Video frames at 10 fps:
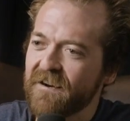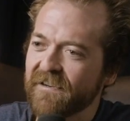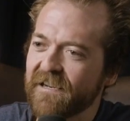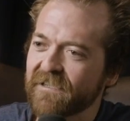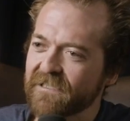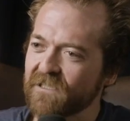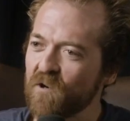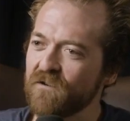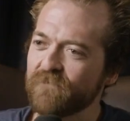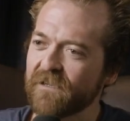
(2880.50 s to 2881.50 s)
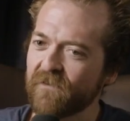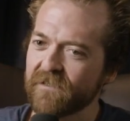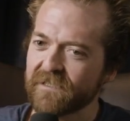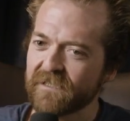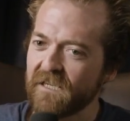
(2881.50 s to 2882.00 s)
nug out a song
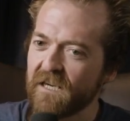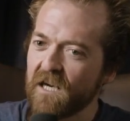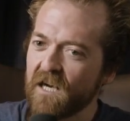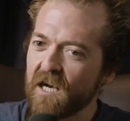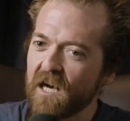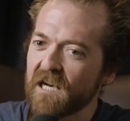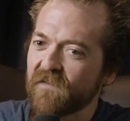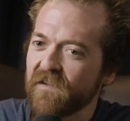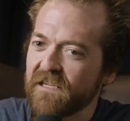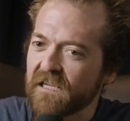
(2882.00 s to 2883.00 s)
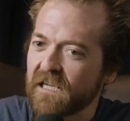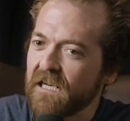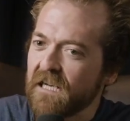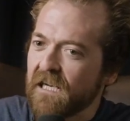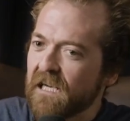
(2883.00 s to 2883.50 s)
because I think
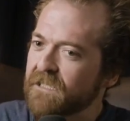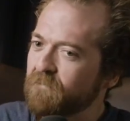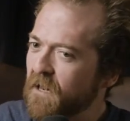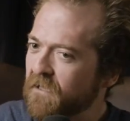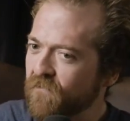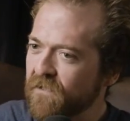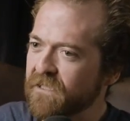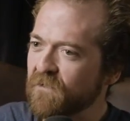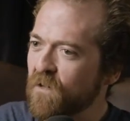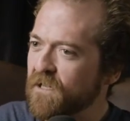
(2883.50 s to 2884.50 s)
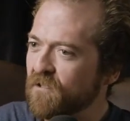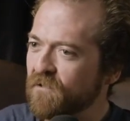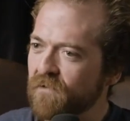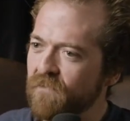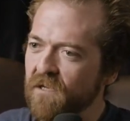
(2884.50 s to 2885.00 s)
it's part of the reason why I
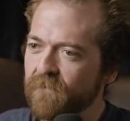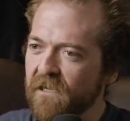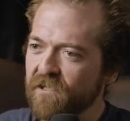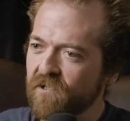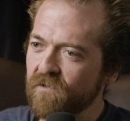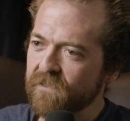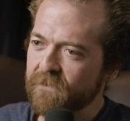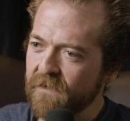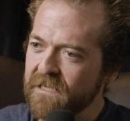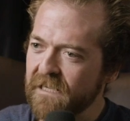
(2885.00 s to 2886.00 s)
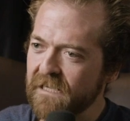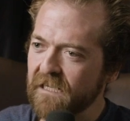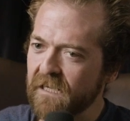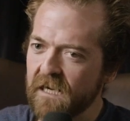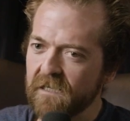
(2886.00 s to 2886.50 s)
do the motivational
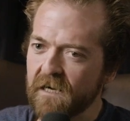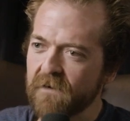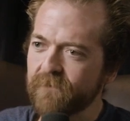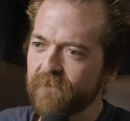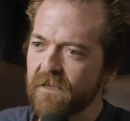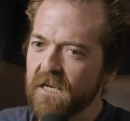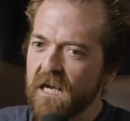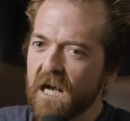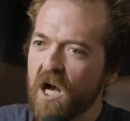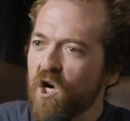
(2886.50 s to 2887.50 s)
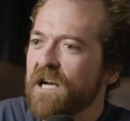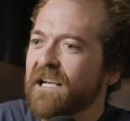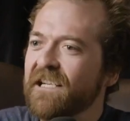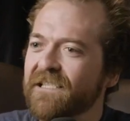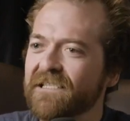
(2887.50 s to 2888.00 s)
speaking. I love I
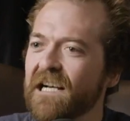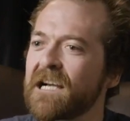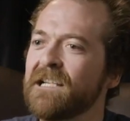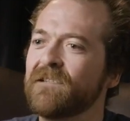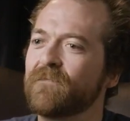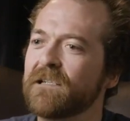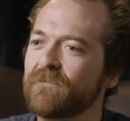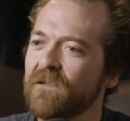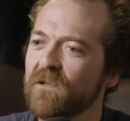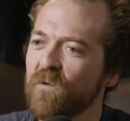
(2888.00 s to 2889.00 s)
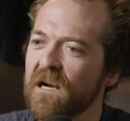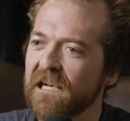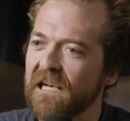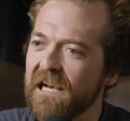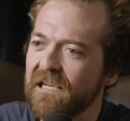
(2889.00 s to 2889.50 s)
like entertaining people in a
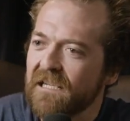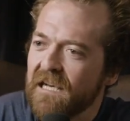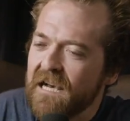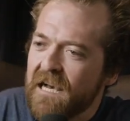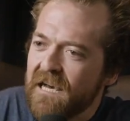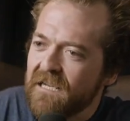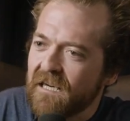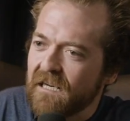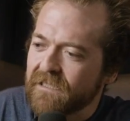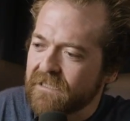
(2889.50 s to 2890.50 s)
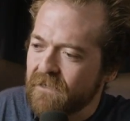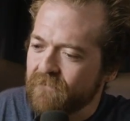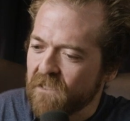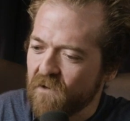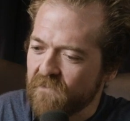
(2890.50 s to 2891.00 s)
way, and and
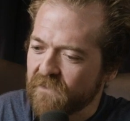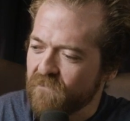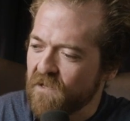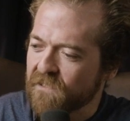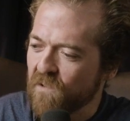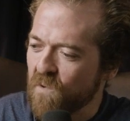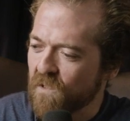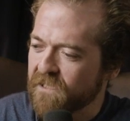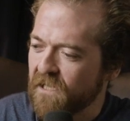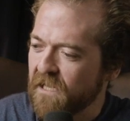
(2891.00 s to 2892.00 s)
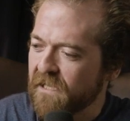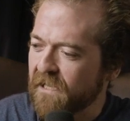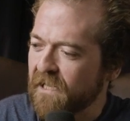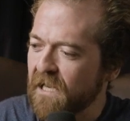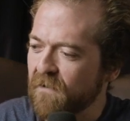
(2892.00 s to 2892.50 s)
sometimes my talks I
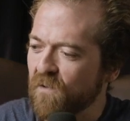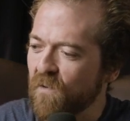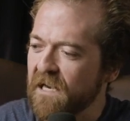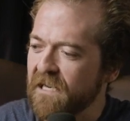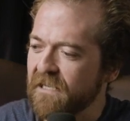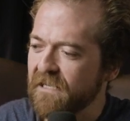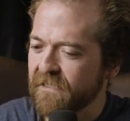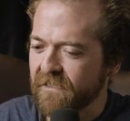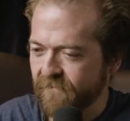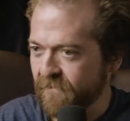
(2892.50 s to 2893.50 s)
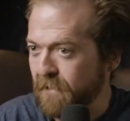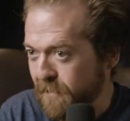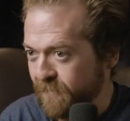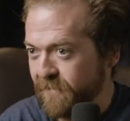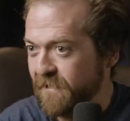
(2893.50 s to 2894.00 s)
get carried away, and
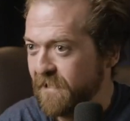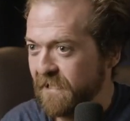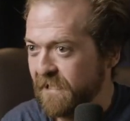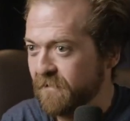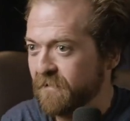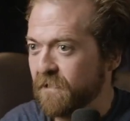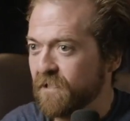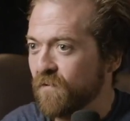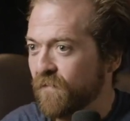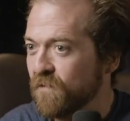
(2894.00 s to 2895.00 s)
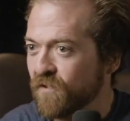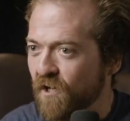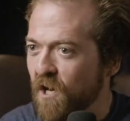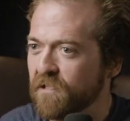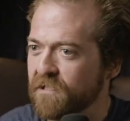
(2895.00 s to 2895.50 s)
obviously I get to do a few
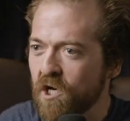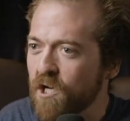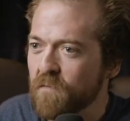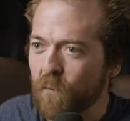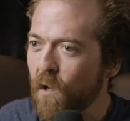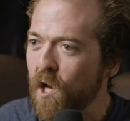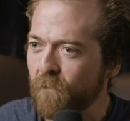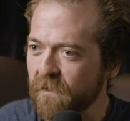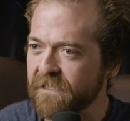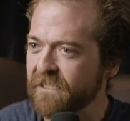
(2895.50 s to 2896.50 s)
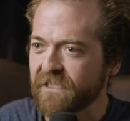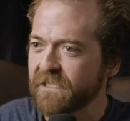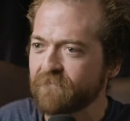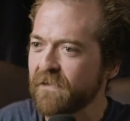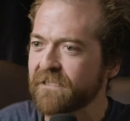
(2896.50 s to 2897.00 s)
jokes, not on purpose. It's
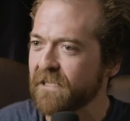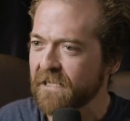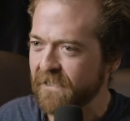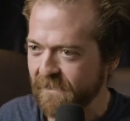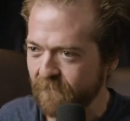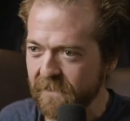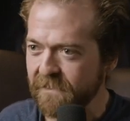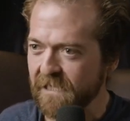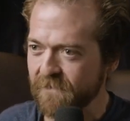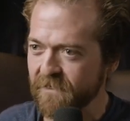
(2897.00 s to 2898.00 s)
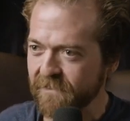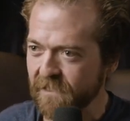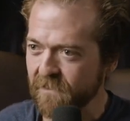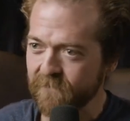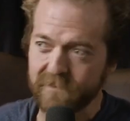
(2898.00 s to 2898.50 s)
just me taking the piss out of
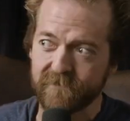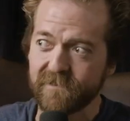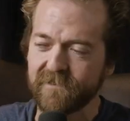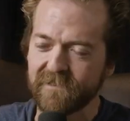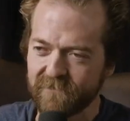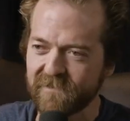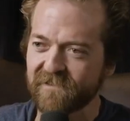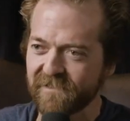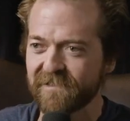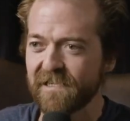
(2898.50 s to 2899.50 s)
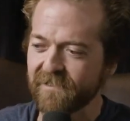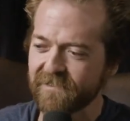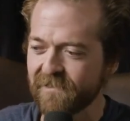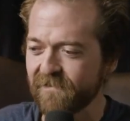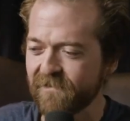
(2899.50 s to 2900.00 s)
myself, and I realise what I just said.
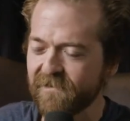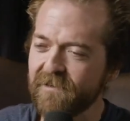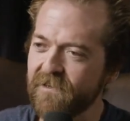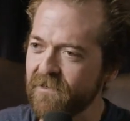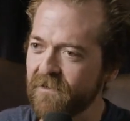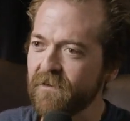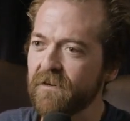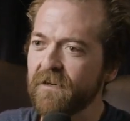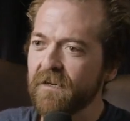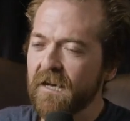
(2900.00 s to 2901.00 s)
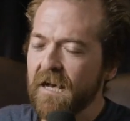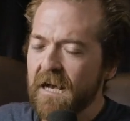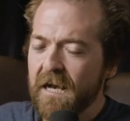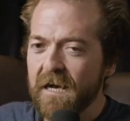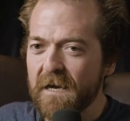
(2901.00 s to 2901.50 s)
I said, oh, you know,
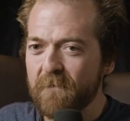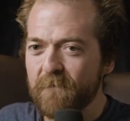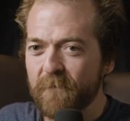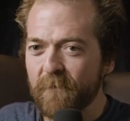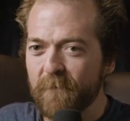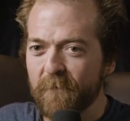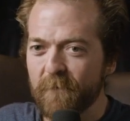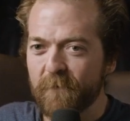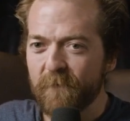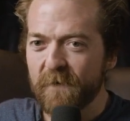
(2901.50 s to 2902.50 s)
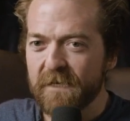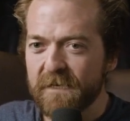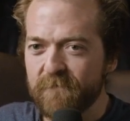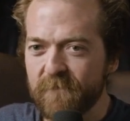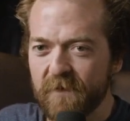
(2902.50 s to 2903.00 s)
um, but
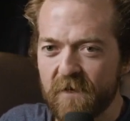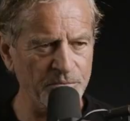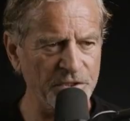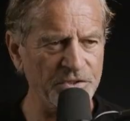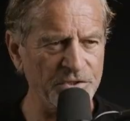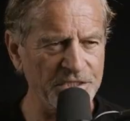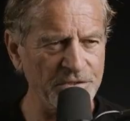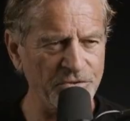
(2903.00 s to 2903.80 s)
um, but, but just,